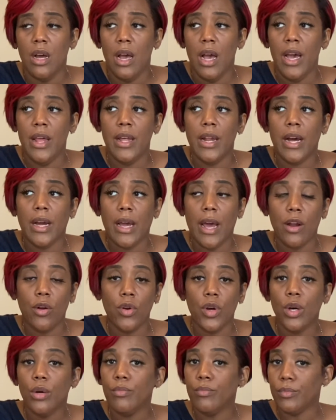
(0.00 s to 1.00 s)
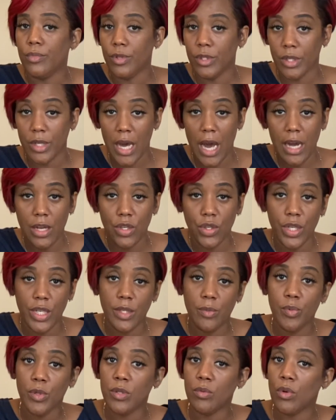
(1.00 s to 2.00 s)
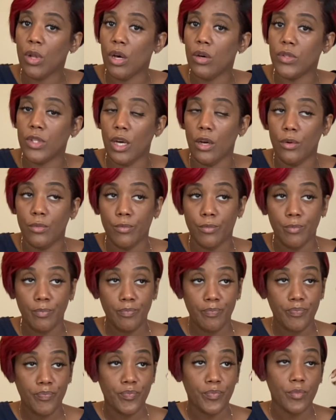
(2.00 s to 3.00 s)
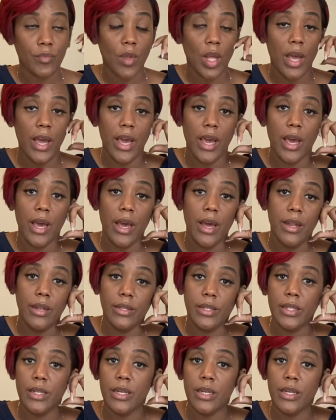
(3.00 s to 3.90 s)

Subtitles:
And then I got on up, got dressed, put some clothes on, and